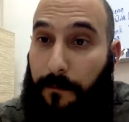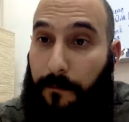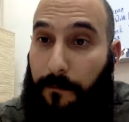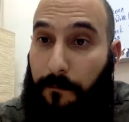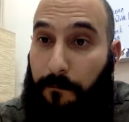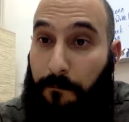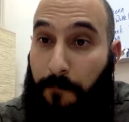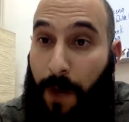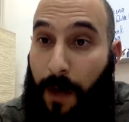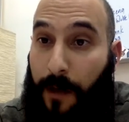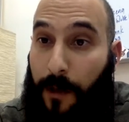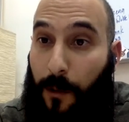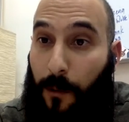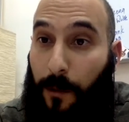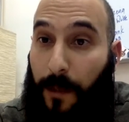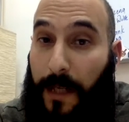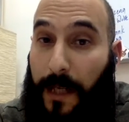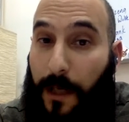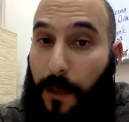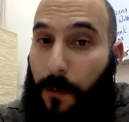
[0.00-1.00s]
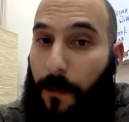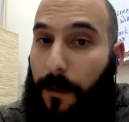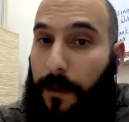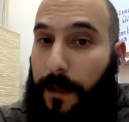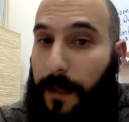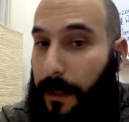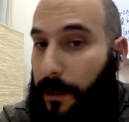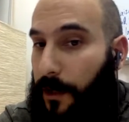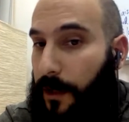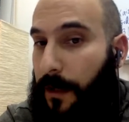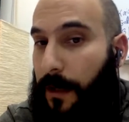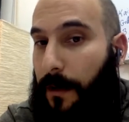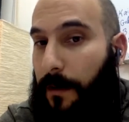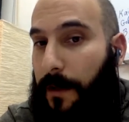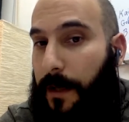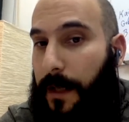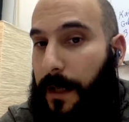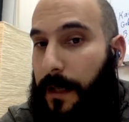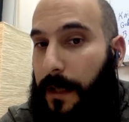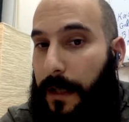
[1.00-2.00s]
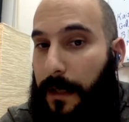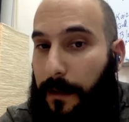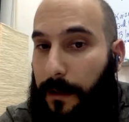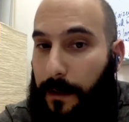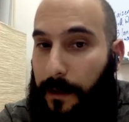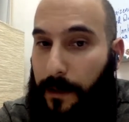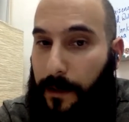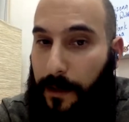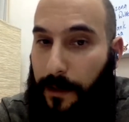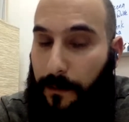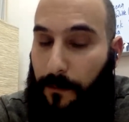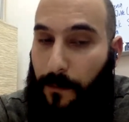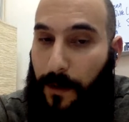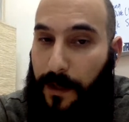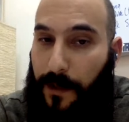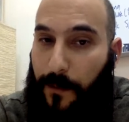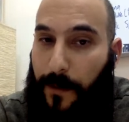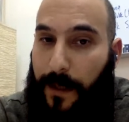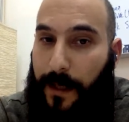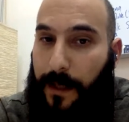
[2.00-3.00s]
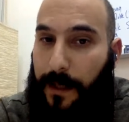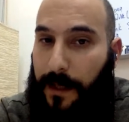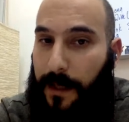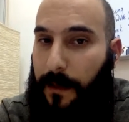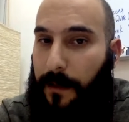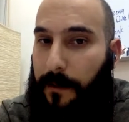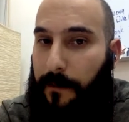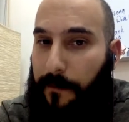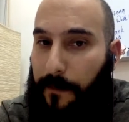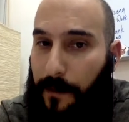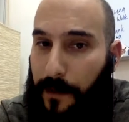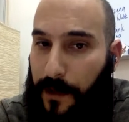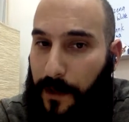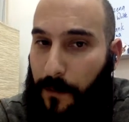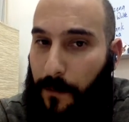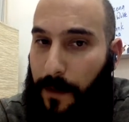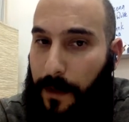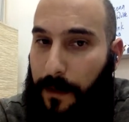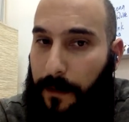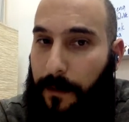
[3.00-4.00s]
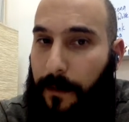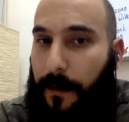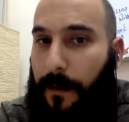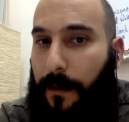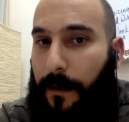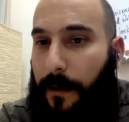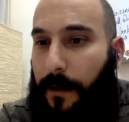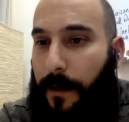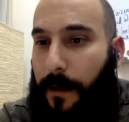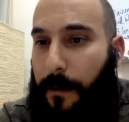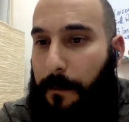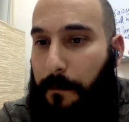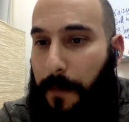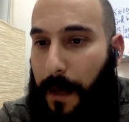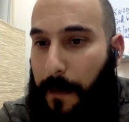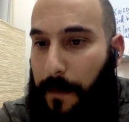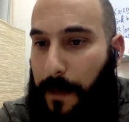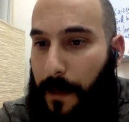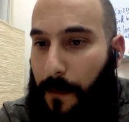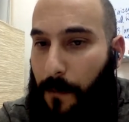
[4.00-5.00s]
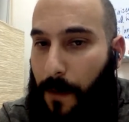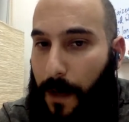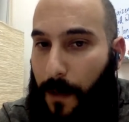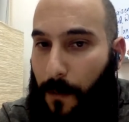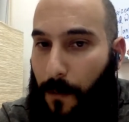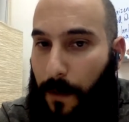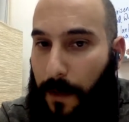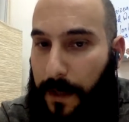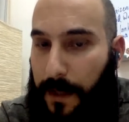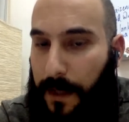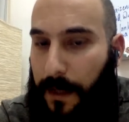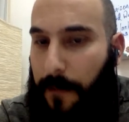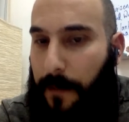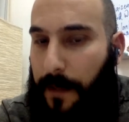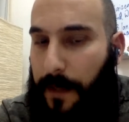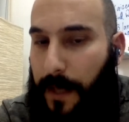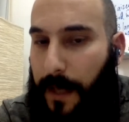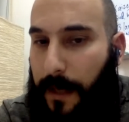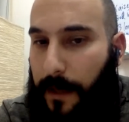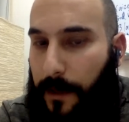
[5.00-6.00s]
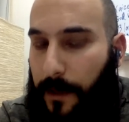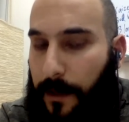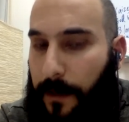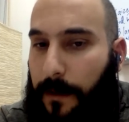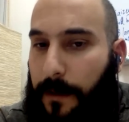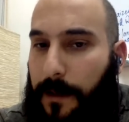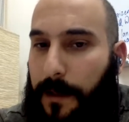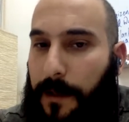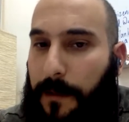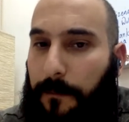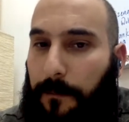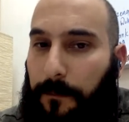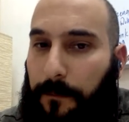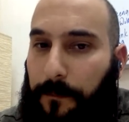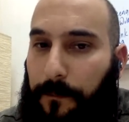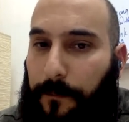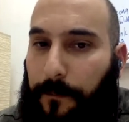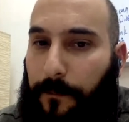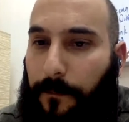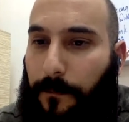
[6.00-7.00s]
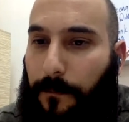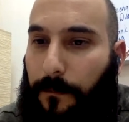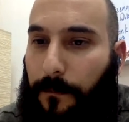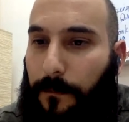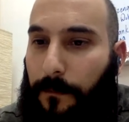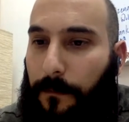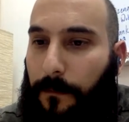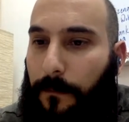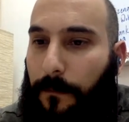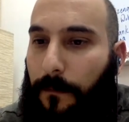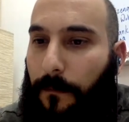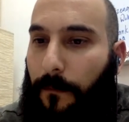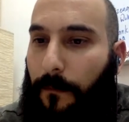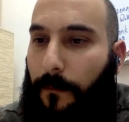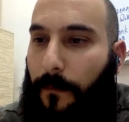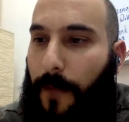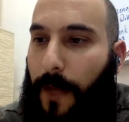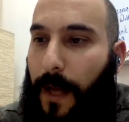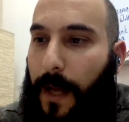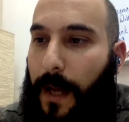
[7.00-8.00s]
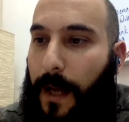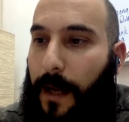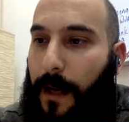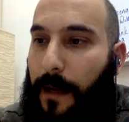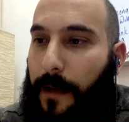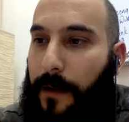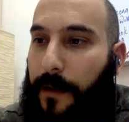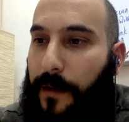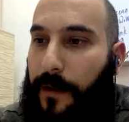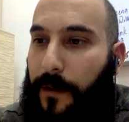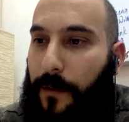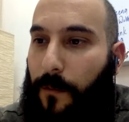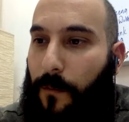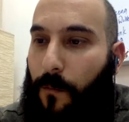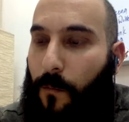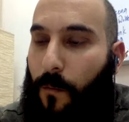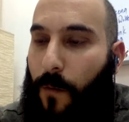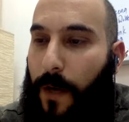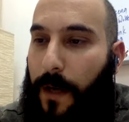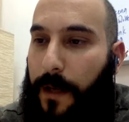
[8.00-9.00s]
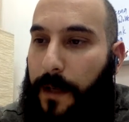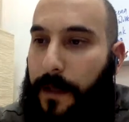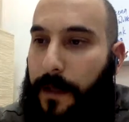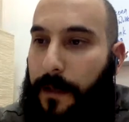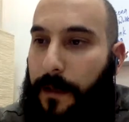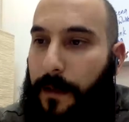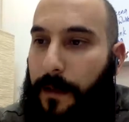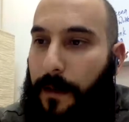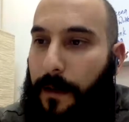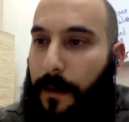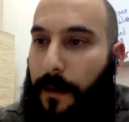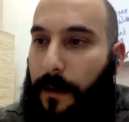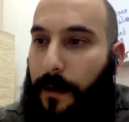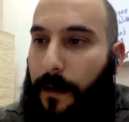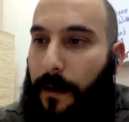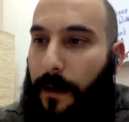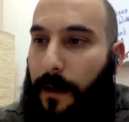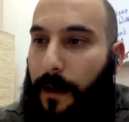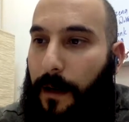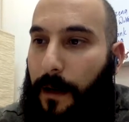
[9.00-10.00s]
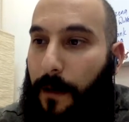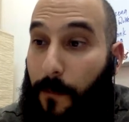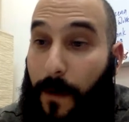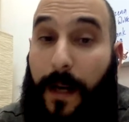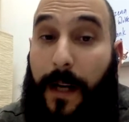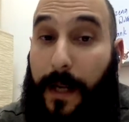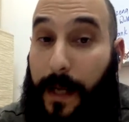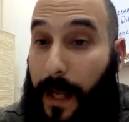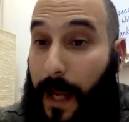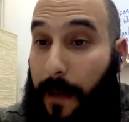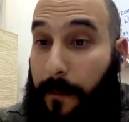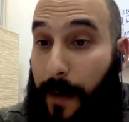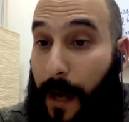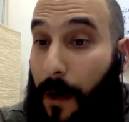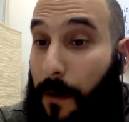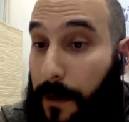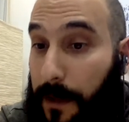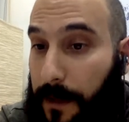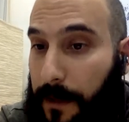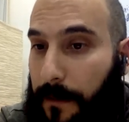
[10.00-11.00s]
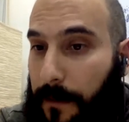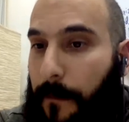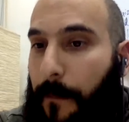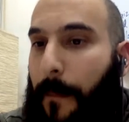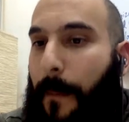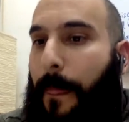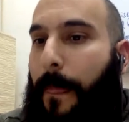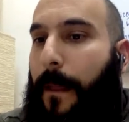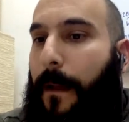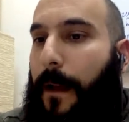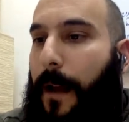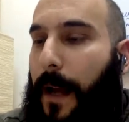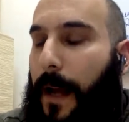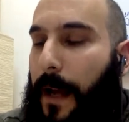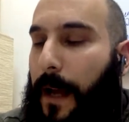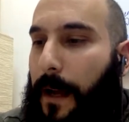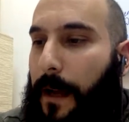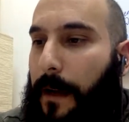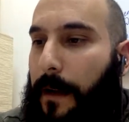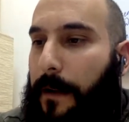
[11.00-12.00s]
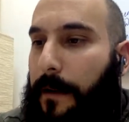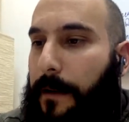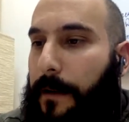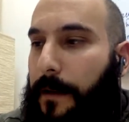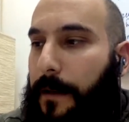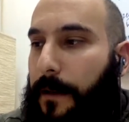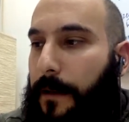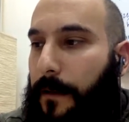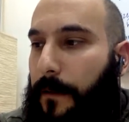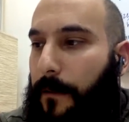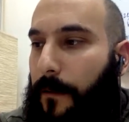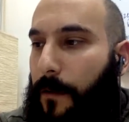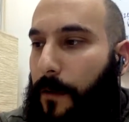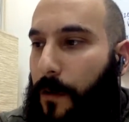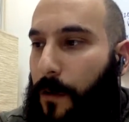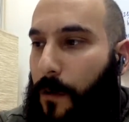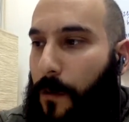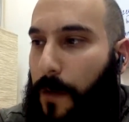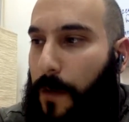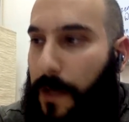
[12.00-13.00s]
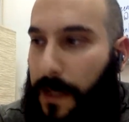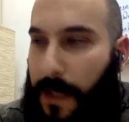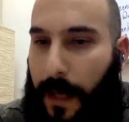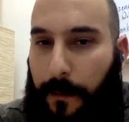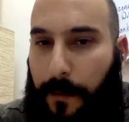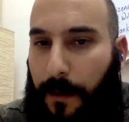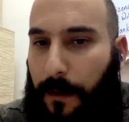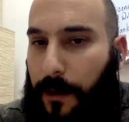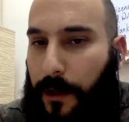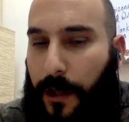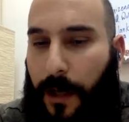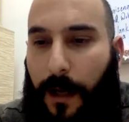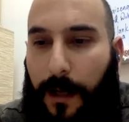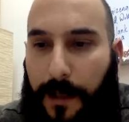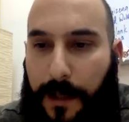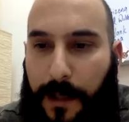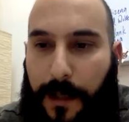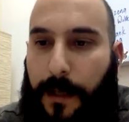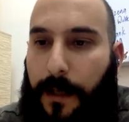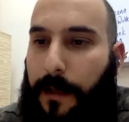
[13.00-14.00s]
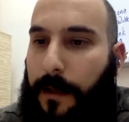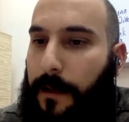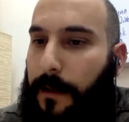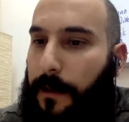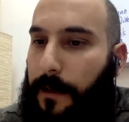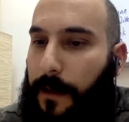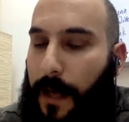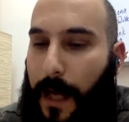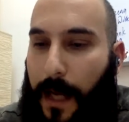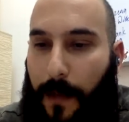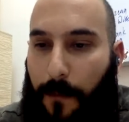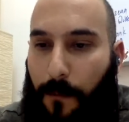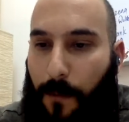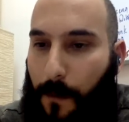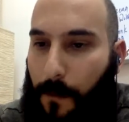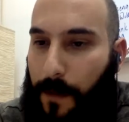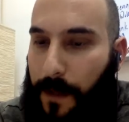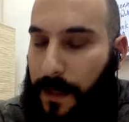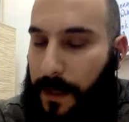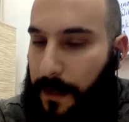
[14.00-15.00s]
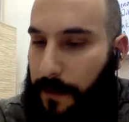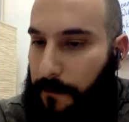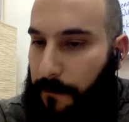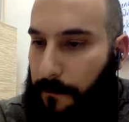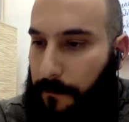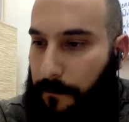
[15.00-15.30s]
monolingual dictionary in English. What do we consider the first one? Maybe what were its limitations and what when it came out, and who is Samuel Johnson, and what was